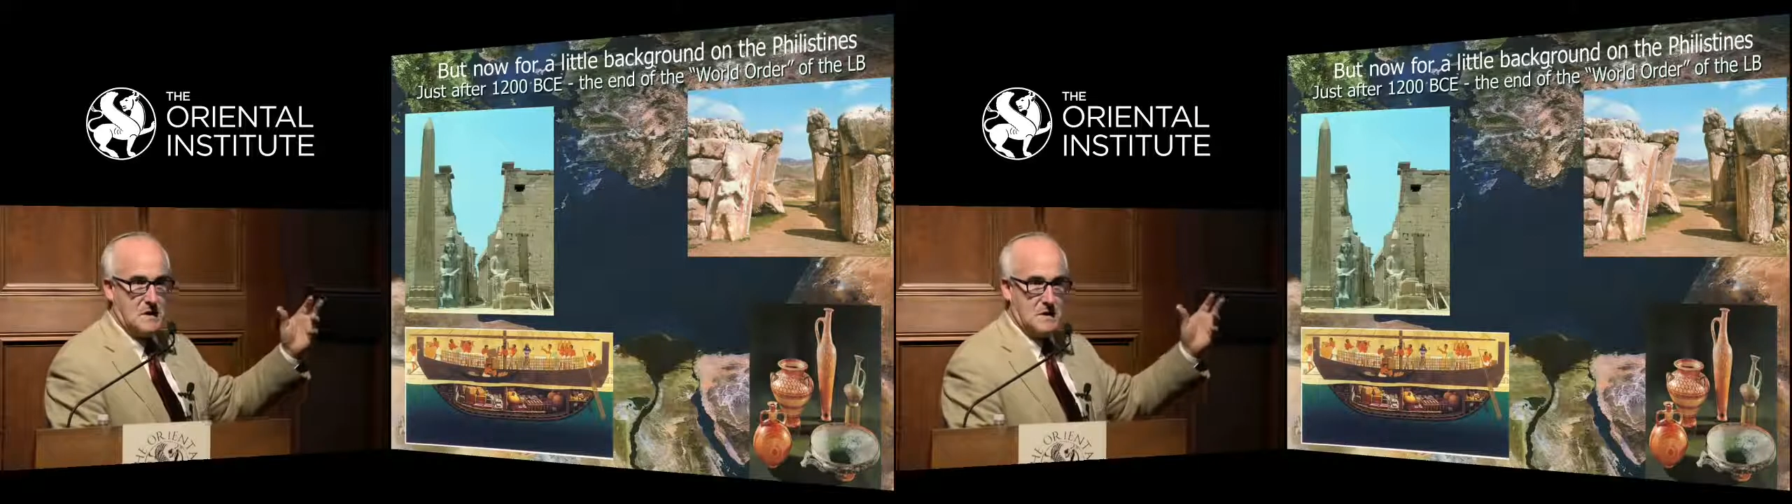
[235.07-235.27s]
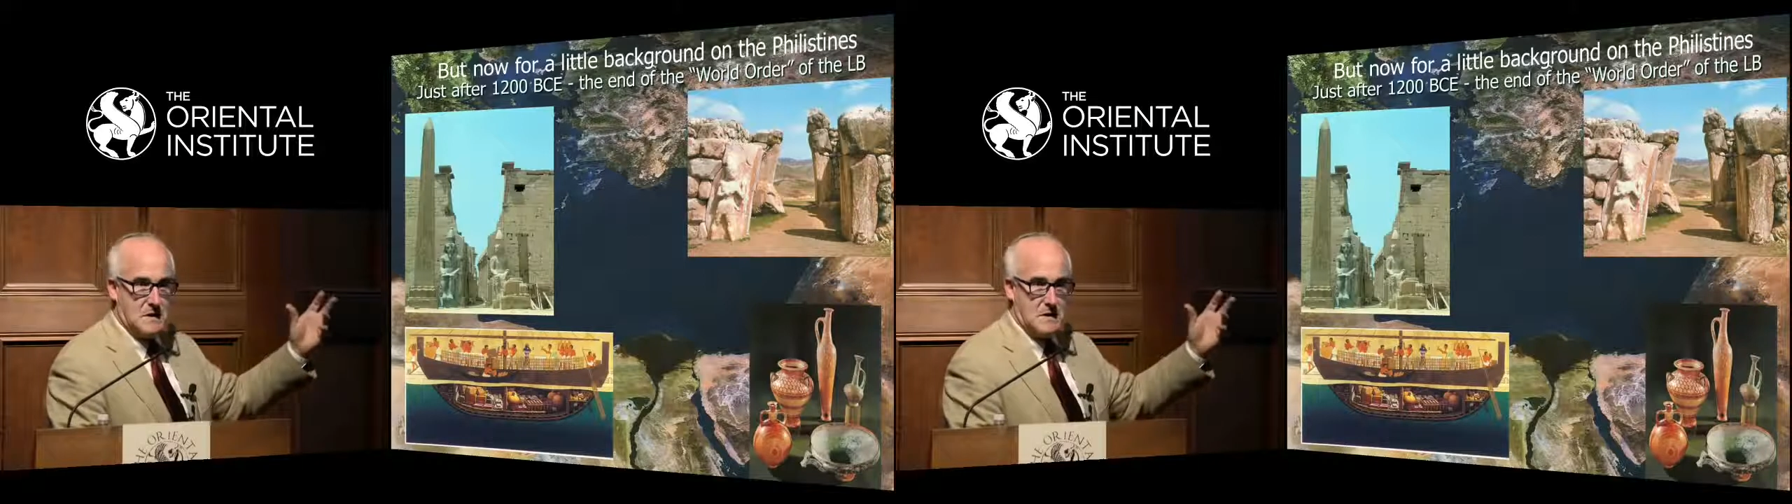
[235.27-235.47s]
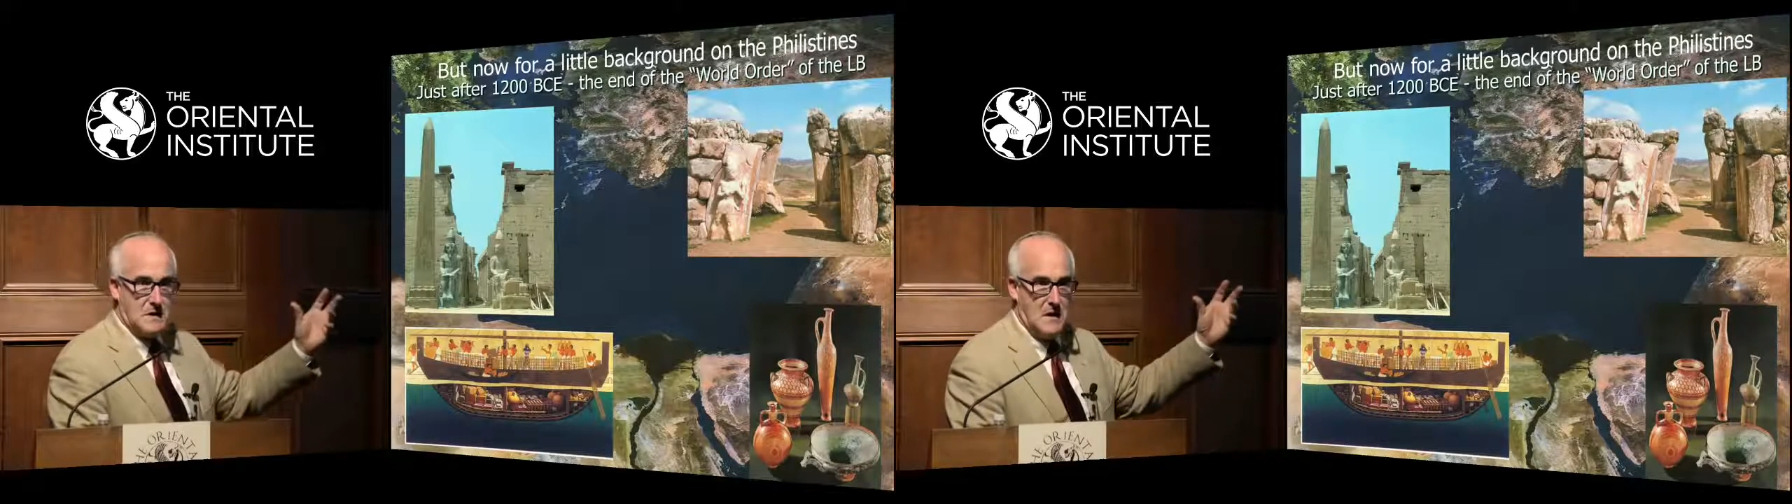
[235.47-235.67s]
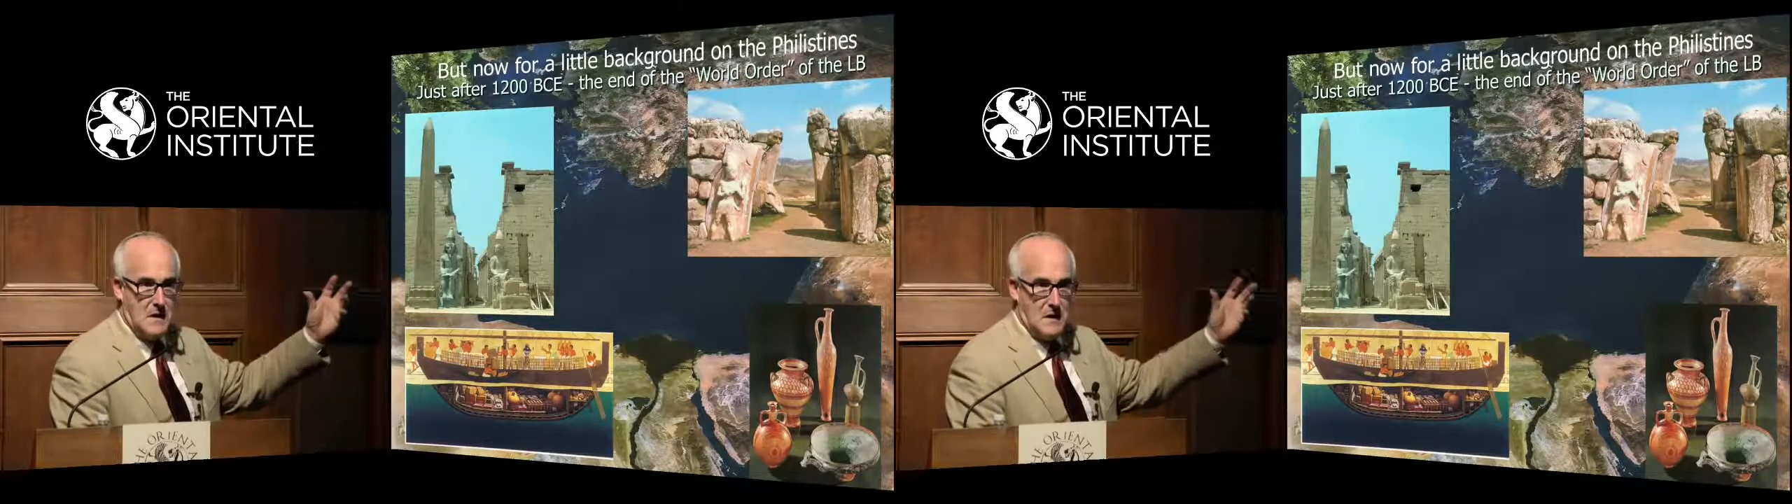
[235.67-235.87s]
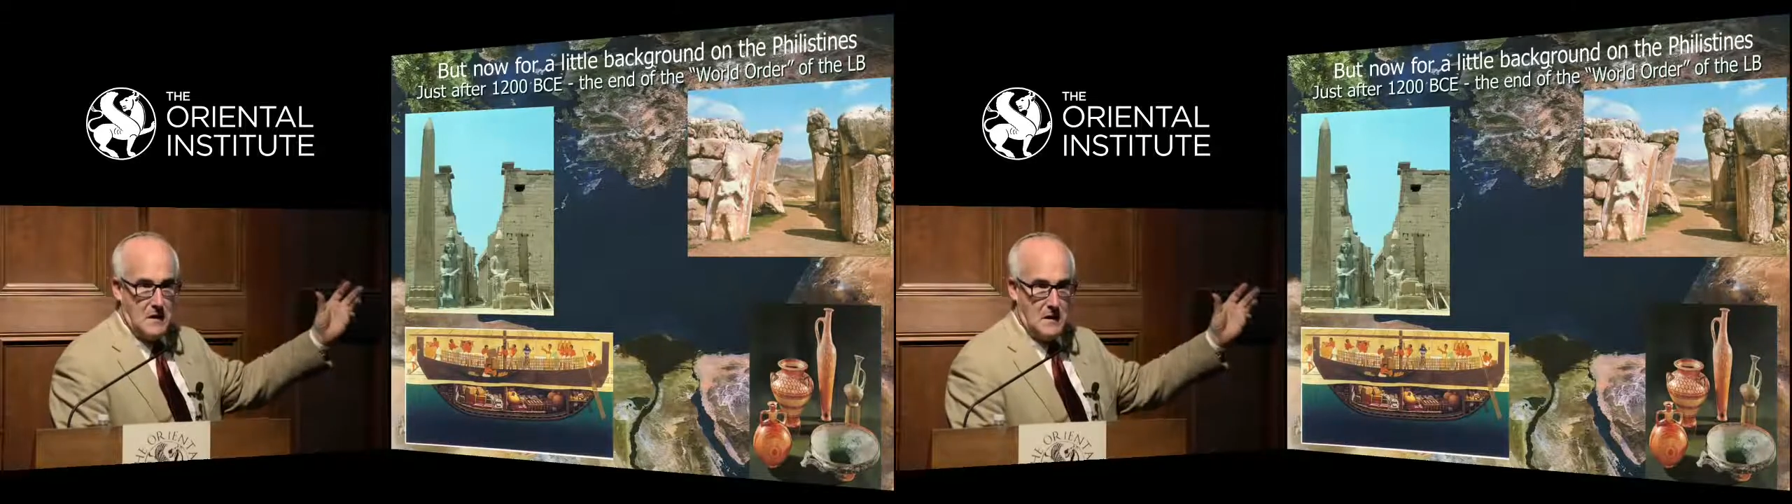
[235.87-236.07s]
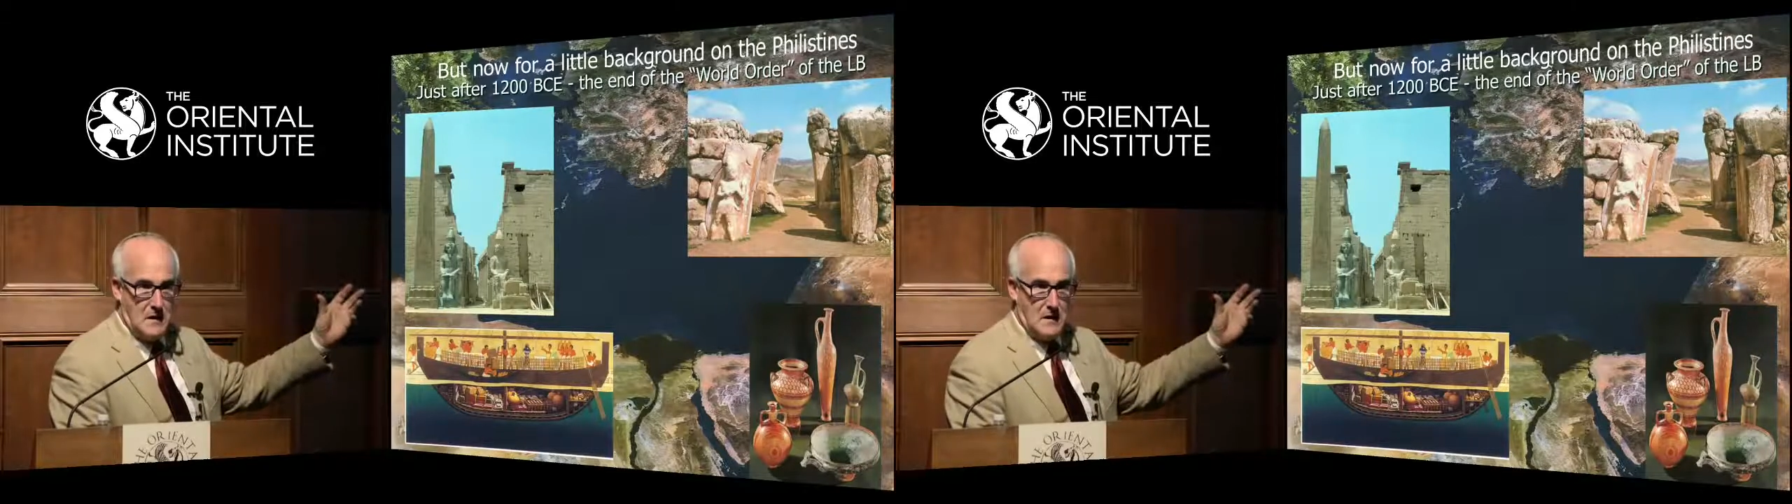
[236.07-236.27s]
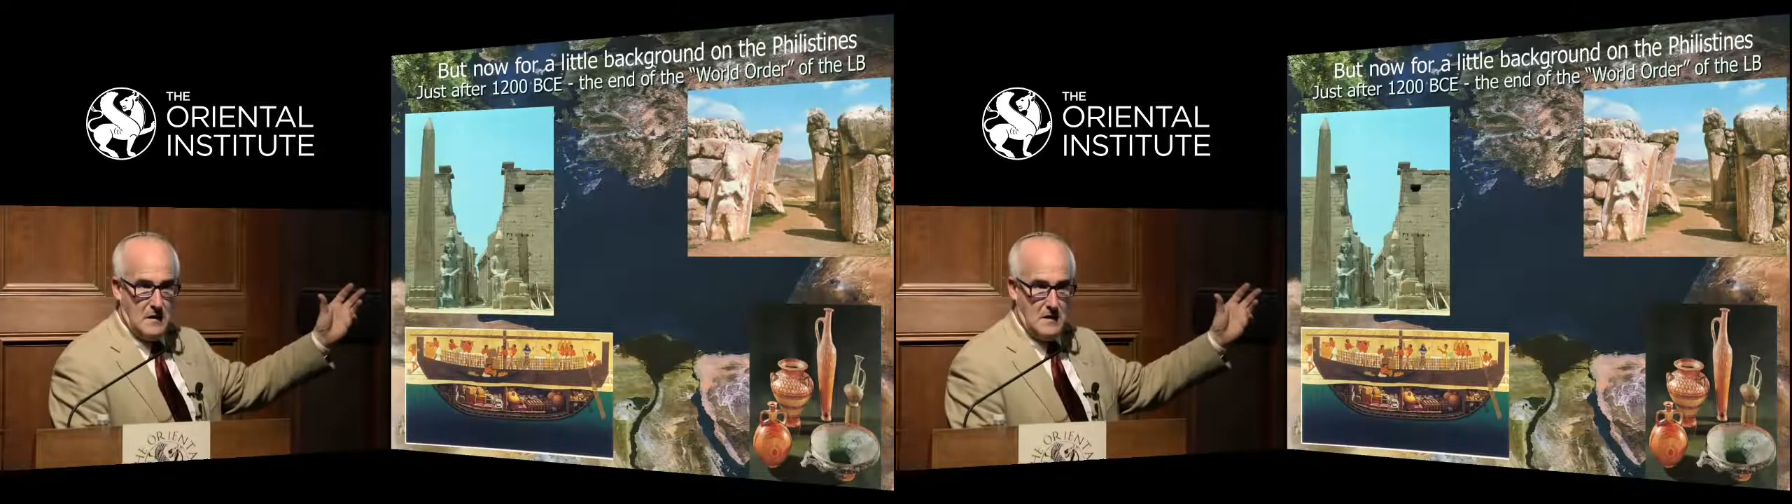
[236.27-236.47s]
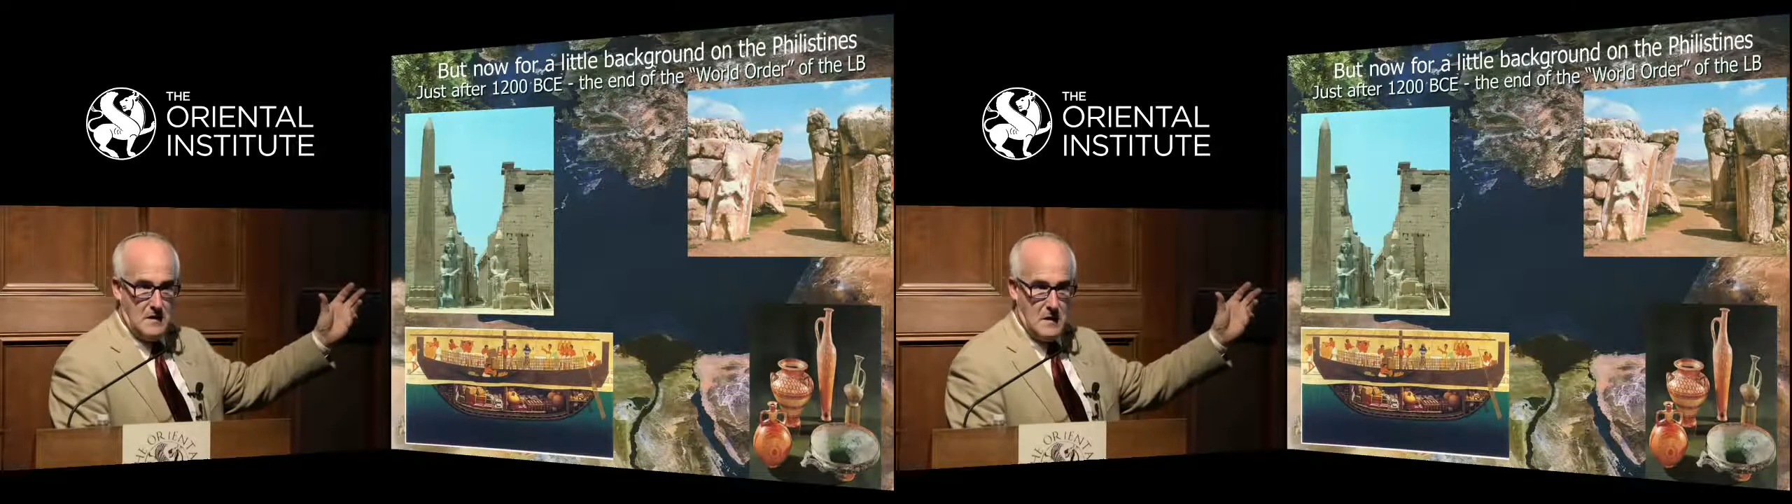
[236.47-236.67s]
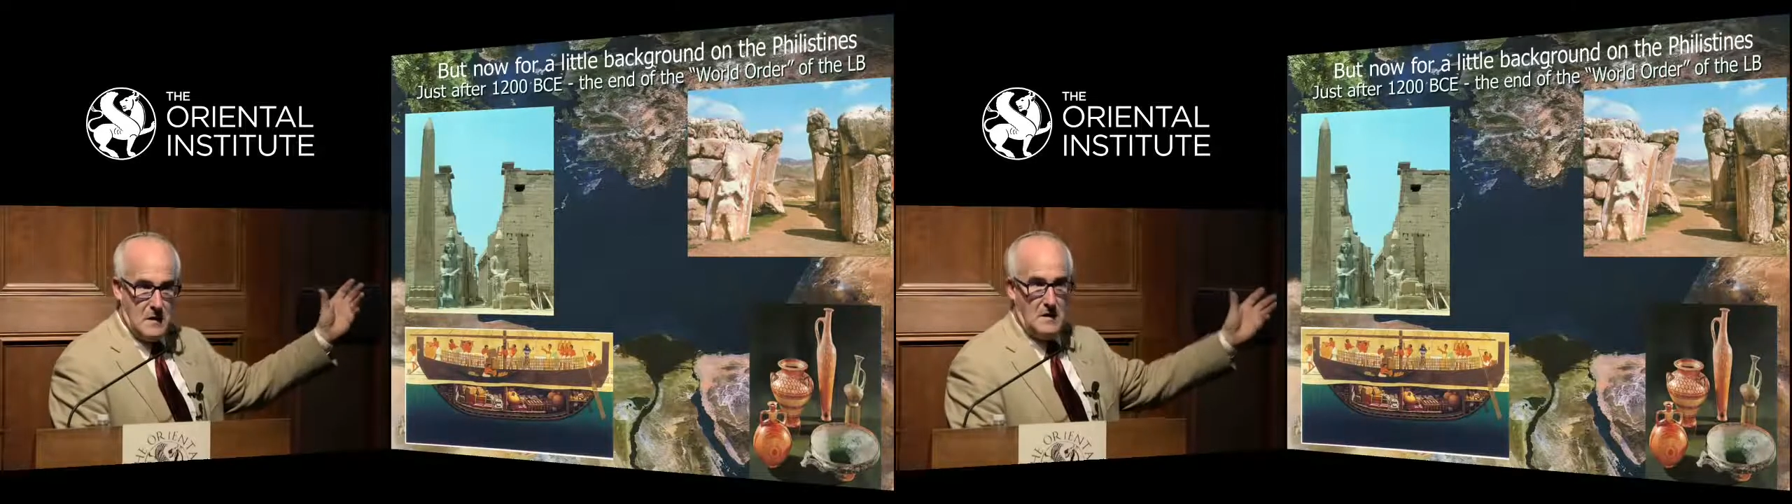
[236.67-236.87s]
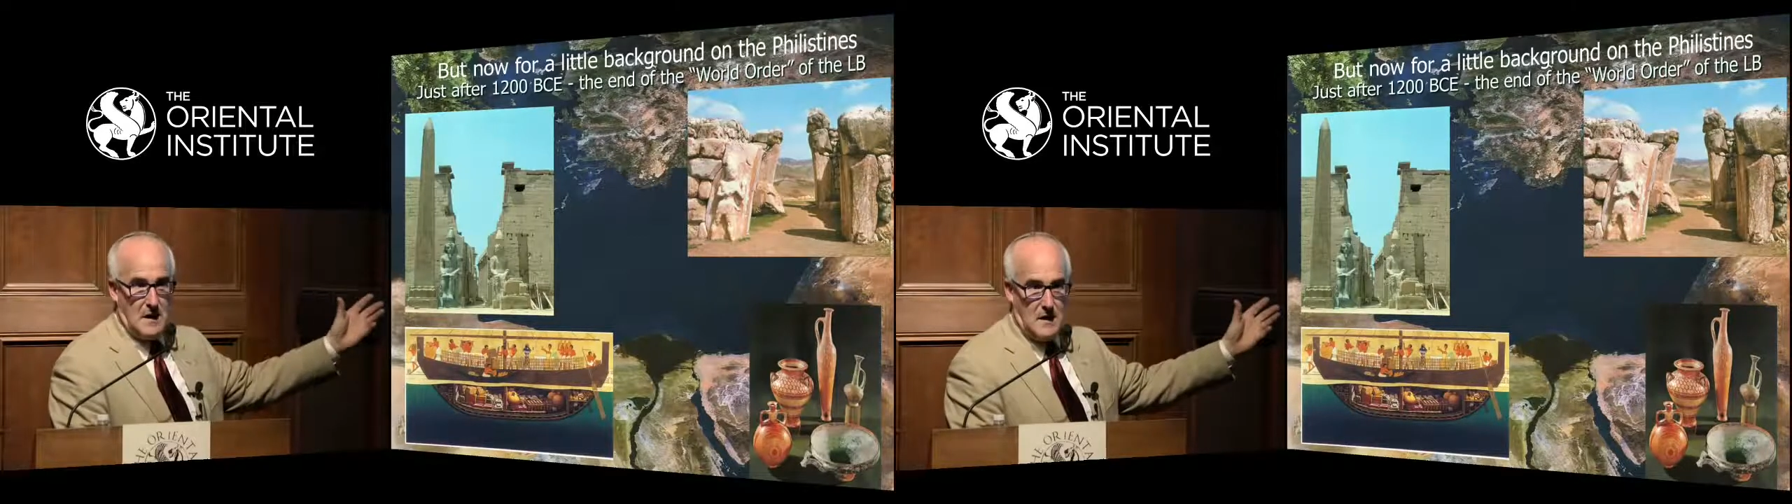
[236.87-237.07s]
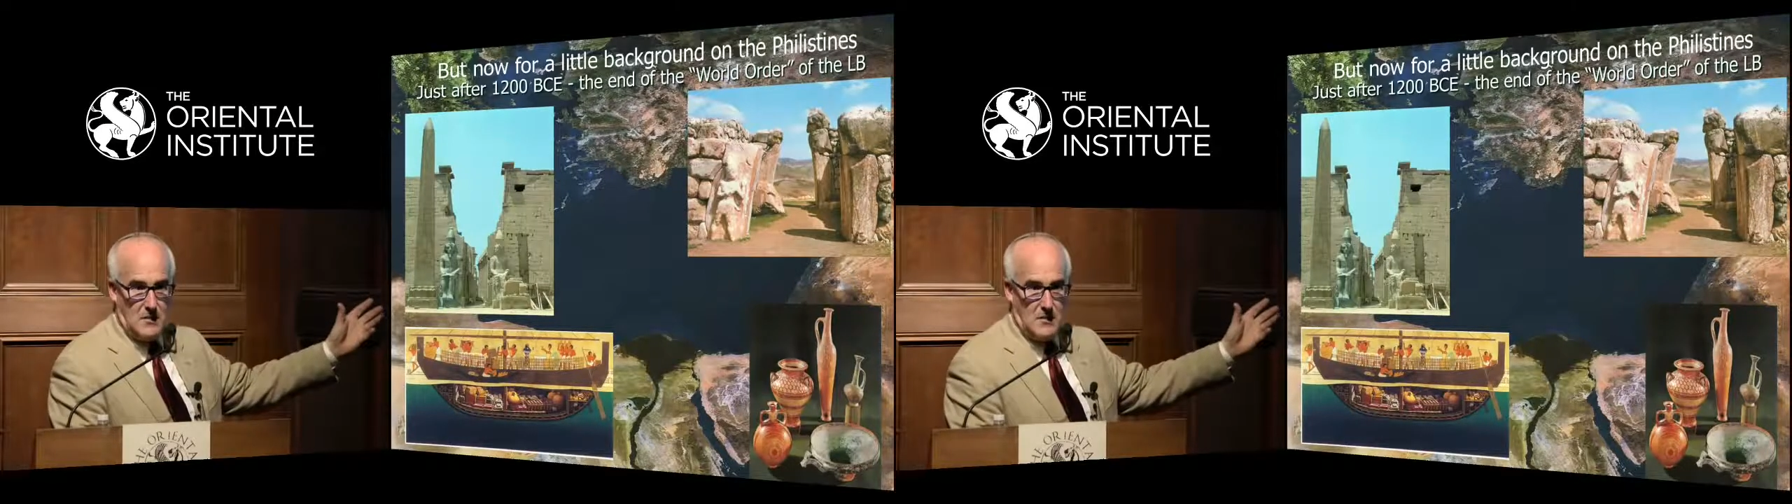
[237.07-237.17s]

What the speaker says: as in the Hittite